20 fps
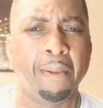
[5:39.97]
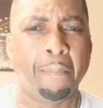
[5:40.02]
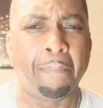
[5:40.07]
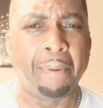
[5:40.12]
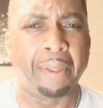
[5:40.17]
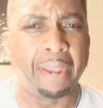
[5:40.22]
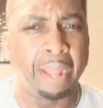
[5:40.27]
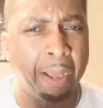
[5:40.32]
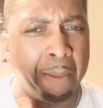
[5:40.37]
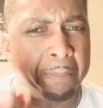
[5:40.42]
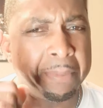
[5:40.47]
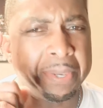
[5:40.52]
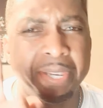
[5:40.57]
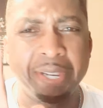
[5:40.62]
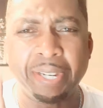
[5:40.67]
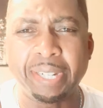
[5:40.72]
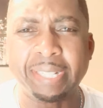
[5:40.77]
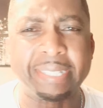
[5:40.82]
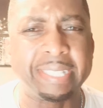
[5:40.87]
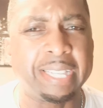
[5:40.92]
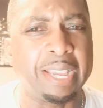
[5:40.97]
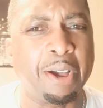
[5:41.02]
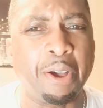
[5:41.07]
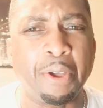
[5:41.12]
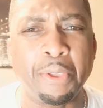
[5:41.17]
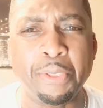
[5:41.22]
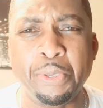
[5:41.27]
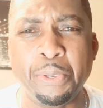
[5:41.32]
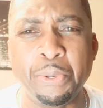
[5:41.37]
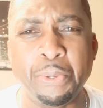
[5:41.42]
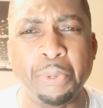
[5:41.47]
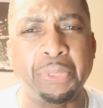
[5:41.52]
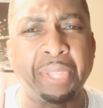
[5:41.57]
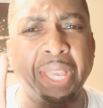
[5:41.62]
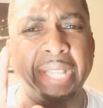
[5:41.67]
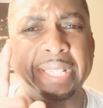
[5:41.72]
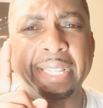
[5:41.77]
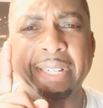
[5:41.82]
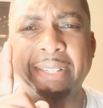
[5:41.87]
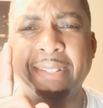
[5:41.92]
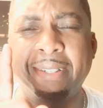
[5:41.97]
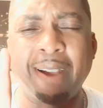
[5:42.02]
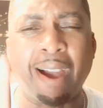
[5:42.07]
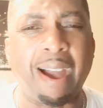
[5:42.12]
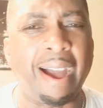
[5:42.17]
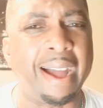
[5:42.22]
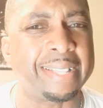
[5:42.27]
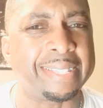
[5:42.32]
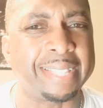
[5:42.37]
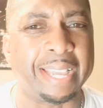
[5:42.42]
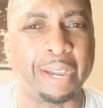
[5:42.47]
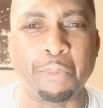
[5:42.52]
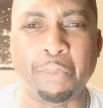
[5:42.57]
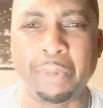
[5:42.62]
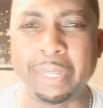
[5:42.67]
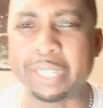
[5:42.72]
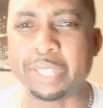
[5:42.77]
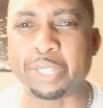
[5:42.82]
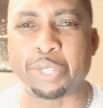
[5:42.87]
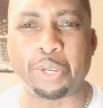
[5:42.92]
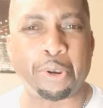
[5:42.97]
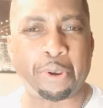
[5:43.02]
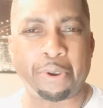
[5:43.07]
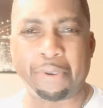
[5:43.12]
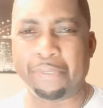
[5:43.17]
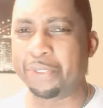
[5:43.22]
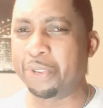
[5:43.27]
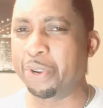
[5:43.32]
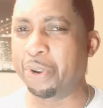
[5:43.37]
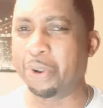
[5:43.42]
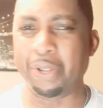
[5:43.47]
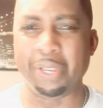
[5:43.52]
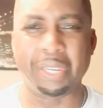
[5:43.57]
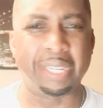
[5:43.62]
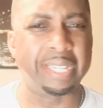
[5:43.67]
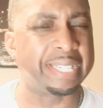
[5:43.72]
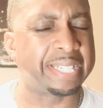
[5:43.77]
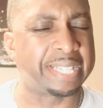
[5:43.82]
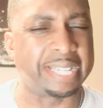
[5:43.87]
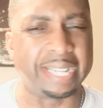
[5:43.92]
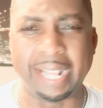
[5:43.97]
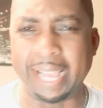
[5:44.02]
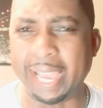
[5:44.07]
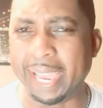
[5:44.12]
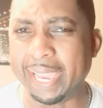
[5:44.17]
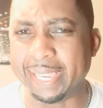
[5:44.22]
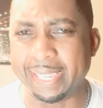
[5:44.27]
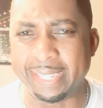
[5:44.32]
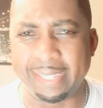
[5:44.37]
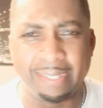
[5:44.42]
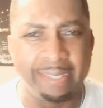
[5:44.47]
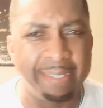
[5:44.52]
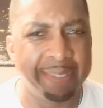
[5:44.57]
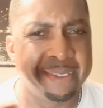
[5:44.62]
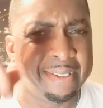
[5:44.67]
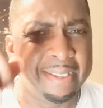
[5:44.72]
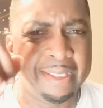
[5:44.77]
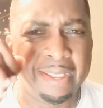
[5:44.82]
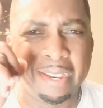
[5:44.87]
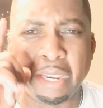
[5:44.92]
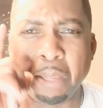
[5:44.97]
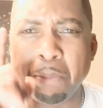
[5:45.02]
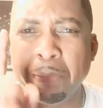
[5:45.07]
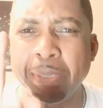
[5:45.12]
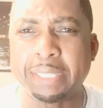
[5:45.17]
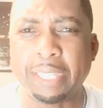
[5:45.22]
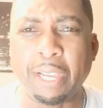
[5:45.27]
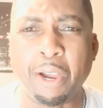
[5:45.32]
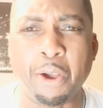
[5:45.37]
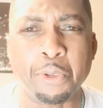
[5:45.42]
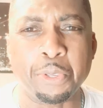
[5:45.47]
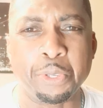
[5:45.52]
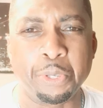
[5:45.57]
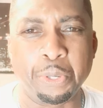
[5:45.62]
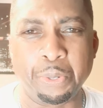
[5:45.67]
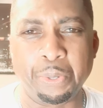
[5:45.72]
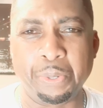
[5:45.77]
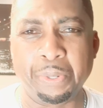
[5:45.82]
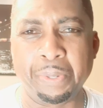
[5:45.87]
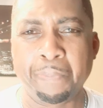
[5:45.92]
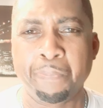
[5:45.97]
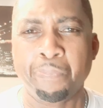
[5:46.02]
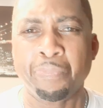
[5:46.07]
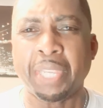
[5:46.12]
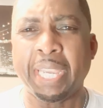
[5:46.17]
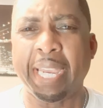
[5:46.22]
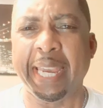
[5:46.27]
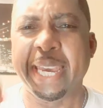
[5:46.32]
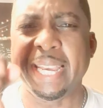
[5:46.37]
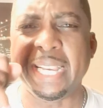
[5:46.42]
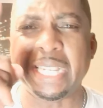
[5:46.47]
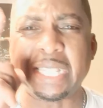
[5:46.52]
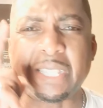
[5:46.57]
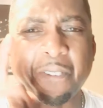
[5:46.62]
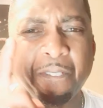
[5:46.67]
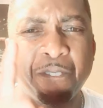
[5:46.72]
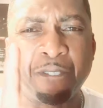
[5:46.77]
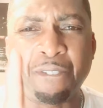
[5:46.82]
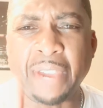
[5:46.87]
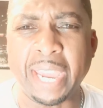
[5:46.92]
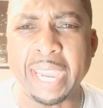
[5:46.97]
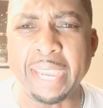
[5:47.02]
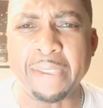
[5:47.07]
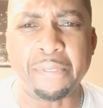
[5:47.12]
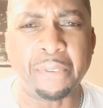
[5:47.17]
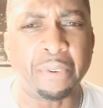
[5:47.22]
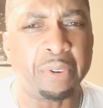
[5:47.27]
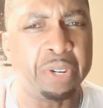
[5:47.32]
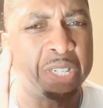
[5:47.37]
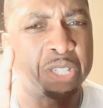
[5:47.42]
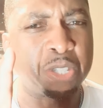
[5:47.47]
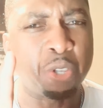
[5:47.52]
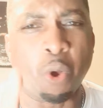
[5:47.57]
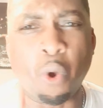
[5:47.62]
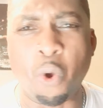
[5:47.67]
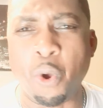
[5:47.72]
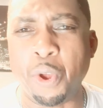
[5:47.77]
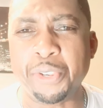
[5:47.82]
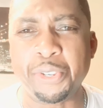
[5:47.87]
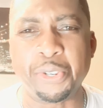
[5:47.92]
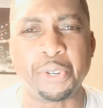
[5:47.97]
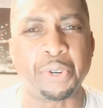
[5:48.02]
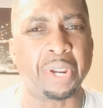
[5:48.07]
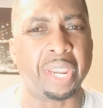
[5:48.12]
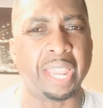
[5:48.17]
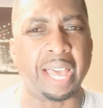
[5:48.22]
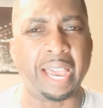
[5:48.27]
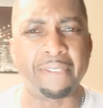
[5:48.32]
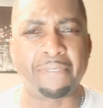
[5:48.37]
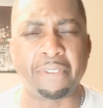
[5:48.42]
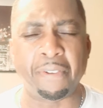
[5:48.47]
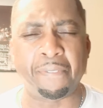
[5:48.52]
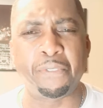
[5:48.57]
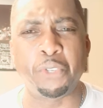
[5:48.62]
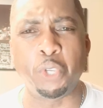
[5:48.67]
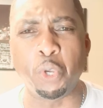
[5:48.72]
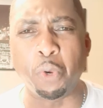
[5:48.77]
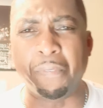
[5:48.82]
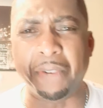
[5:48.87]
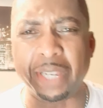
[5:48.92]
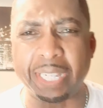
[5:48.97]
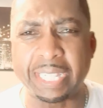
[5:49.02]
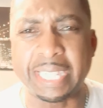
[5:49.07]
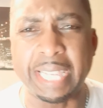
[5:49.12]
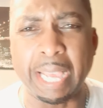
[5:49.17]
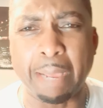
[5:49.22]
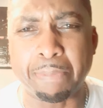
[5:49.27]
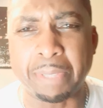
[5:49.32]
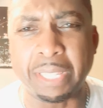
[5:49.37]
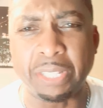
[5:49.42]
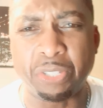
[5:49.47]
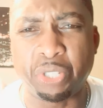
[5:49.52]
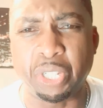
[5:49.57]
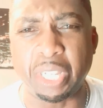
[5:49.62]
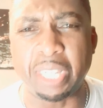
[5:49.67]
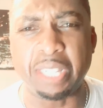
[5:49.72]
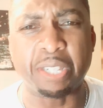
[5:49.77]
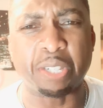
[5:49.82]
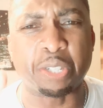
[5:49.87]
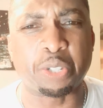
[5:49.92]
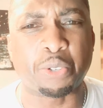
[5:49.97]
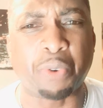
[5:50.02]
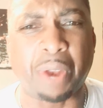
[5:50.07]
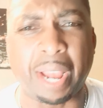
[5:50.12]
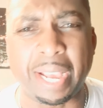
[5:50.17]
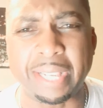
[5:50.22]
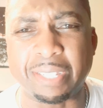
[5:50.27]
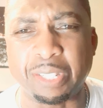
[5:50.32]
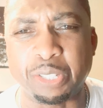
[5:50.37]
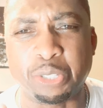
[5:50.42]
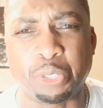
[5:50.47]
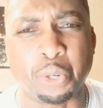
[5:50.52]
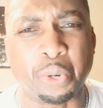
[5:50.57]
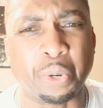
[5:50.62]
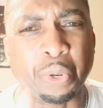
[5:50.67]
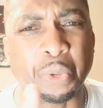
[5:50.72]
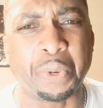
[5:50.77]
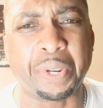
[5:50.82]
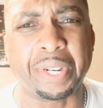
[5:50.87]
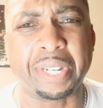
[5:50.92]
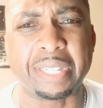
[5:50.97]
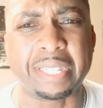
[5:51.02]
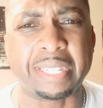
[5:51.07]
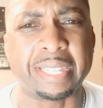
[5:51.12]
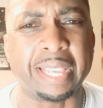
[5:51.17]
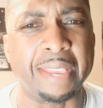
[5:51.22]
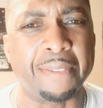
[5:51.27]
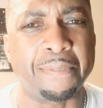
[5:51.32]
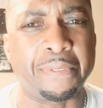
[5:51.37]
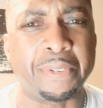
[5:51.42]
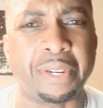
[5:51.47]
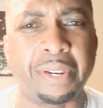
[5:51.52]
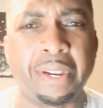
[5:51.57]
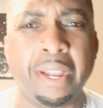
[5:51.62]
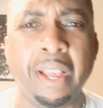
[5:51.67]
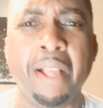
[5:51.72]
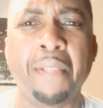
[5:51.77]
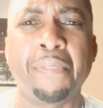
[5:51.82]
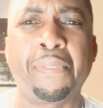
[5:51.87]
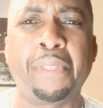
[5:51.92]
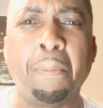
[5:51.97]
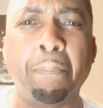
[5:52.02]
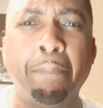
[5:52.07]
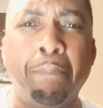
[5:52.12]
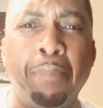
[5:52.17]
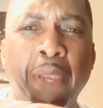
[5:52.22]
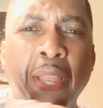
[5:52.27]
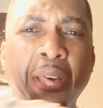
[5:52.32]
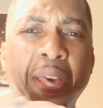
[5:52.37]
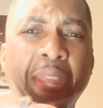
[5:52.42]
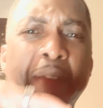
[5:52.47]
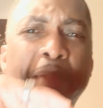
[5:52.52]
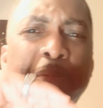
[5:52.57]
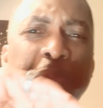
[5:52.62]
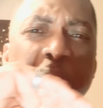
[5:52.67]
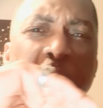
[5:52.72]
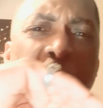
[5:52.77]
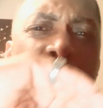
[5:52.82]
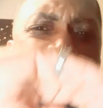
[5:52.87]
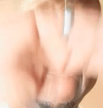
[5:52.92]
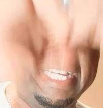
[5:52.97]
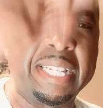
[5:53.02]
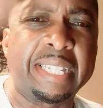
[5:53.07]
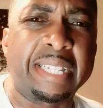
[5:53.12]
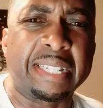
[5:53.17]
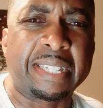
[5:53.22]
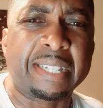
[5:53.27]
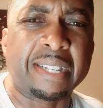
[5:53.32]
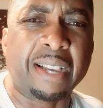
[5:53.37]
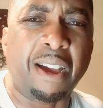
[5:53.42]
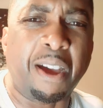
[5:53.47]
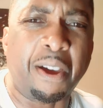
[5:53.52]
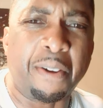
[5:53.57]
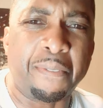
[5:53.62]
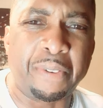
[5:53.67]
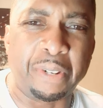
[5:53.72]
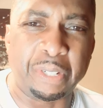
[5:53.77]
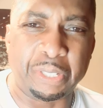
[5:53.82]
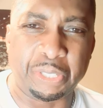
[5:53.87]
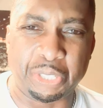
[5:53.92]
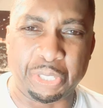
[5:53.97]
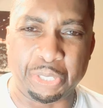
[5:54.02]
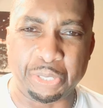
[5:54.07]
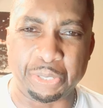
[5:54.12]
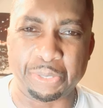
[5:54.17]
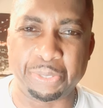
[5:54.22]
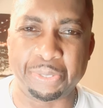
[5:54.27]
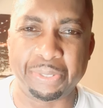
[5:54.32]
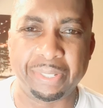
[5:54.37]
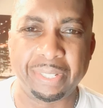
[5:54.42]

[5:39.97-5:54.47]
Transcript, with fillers: But I'm here to tell you that the God that we serve, y'all, listen, hey, let me tell you, his favor is on your life. If you've accepted Jesus Christ as your Lord and Savior, the blood of Jesus covers you.